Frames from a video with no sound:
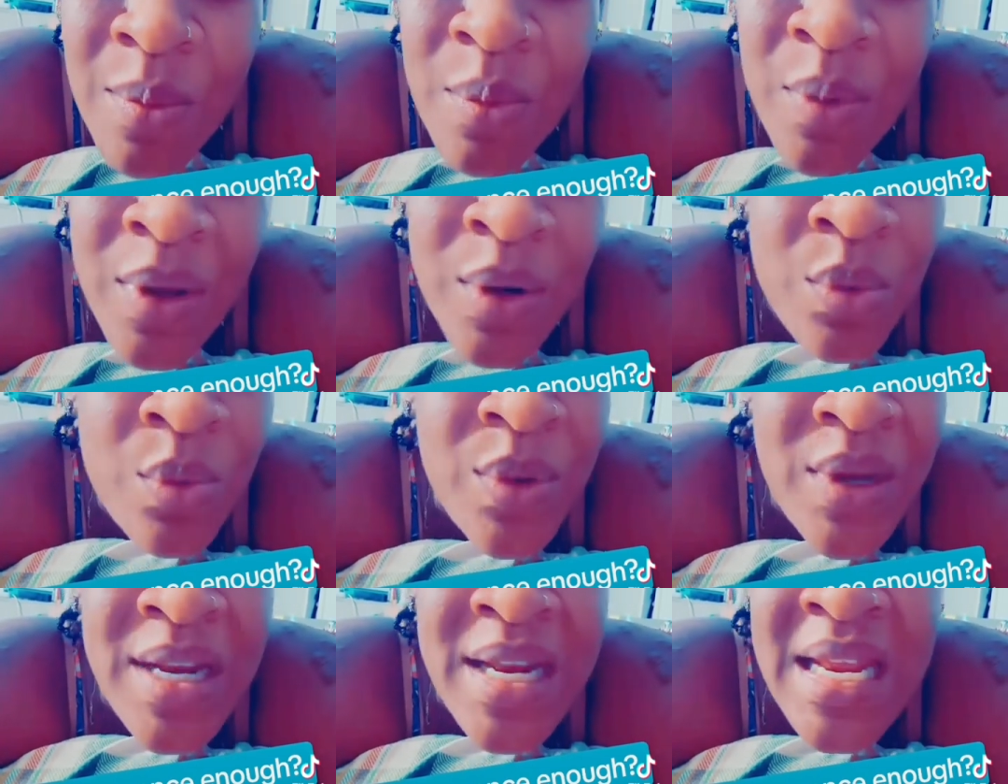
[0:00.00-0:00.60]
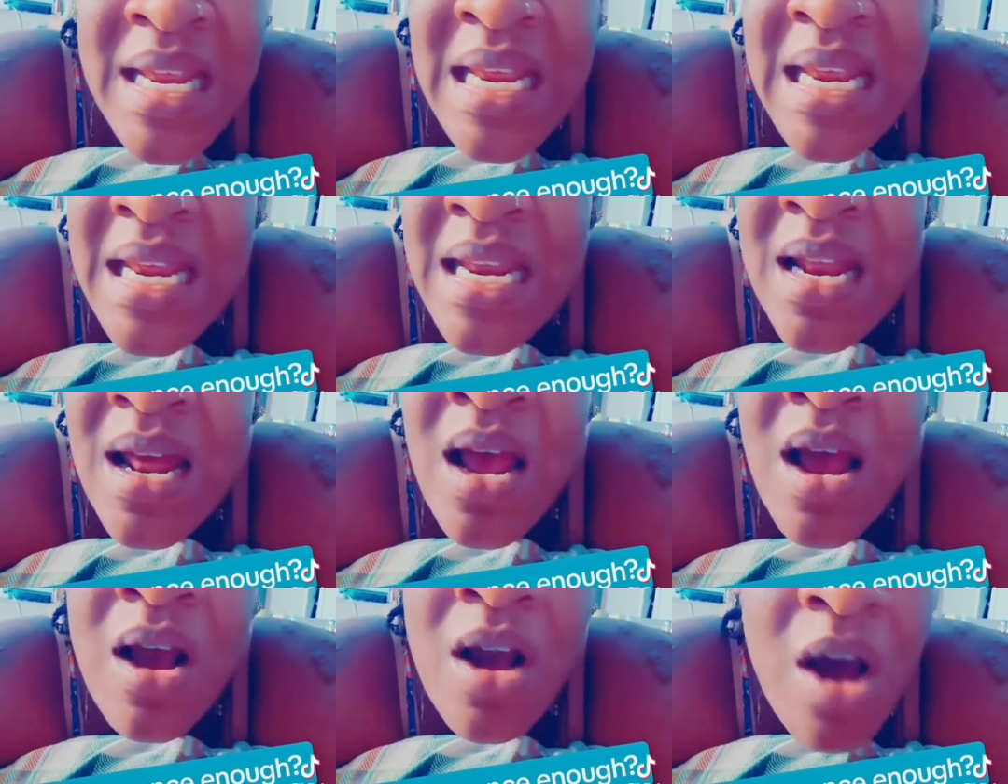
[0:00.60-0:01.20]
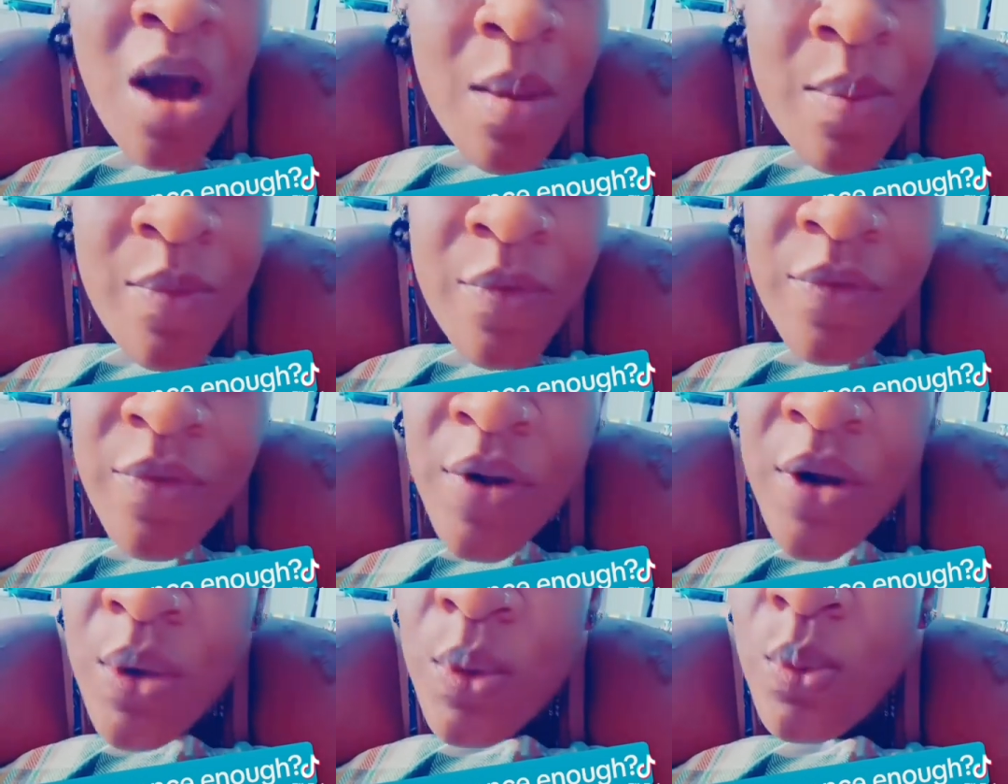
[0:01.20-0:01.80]
when we need
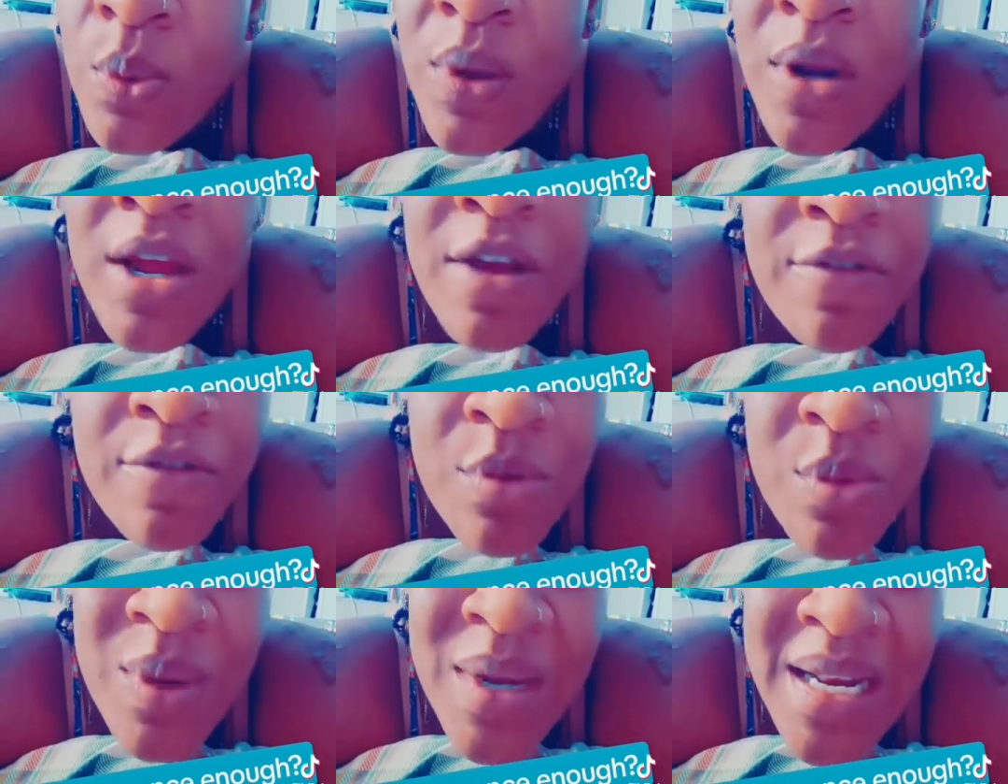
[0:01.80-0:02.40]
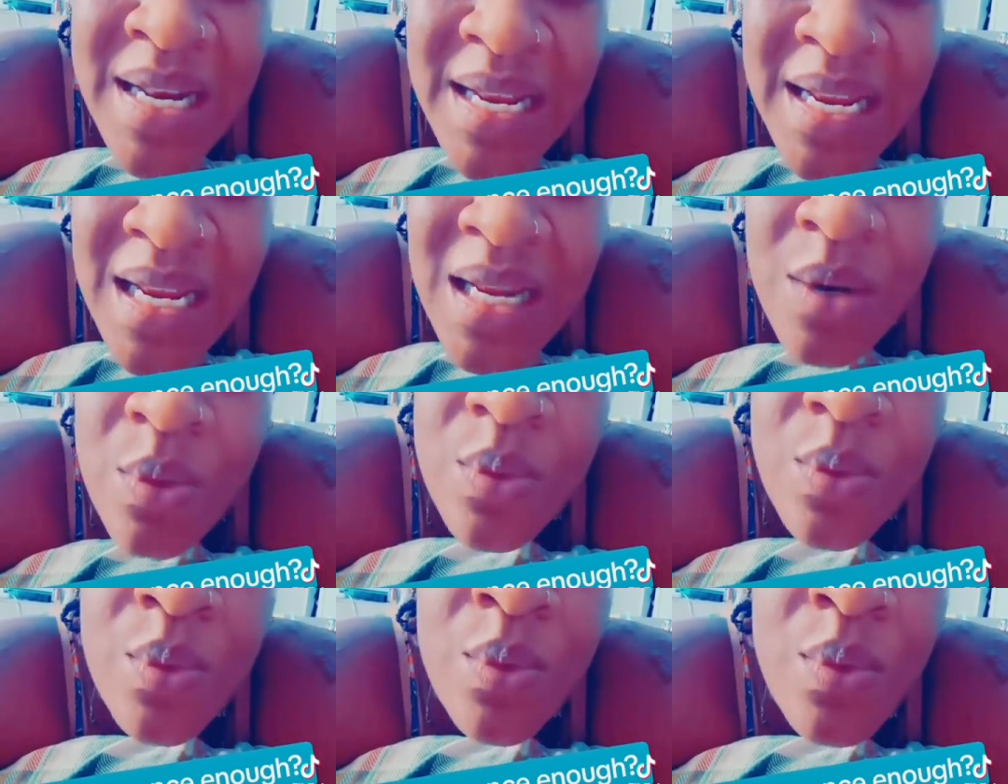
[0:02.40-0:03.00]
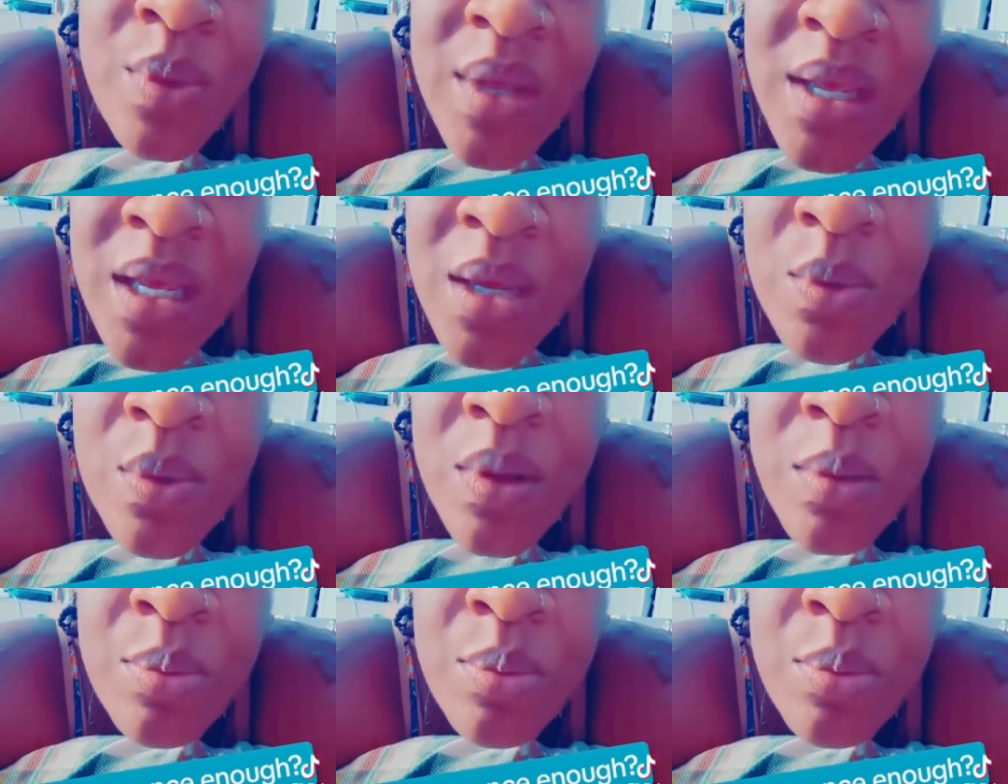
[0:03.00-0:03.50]
comfort, whatever we need. We will